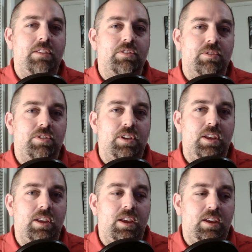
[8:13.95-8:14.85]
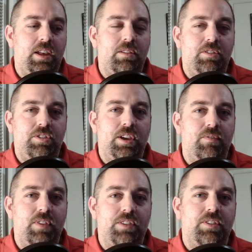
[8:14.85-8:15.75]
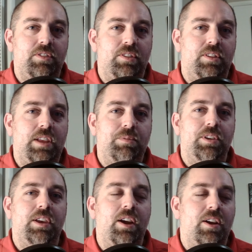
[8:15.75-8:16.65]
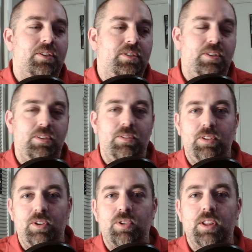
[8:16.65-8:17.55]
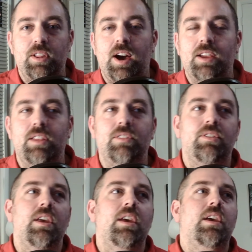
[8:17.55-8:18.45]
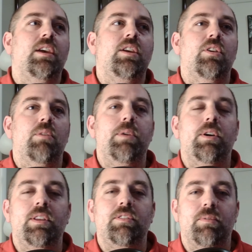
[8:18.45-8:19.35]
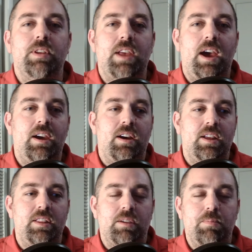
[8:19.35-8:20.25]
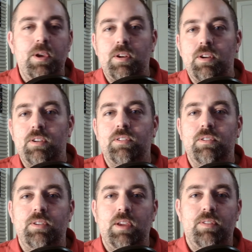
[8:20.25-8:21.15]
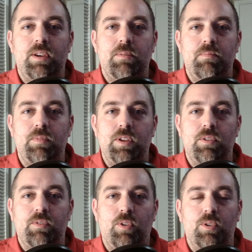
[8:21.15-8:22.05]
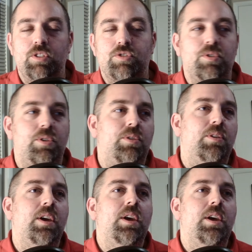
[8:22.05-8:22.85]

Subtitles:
So she convinces the Dempsey character to, you know, unlock his, you know, abilities and stuff like that on the computer to give them, you know, full control.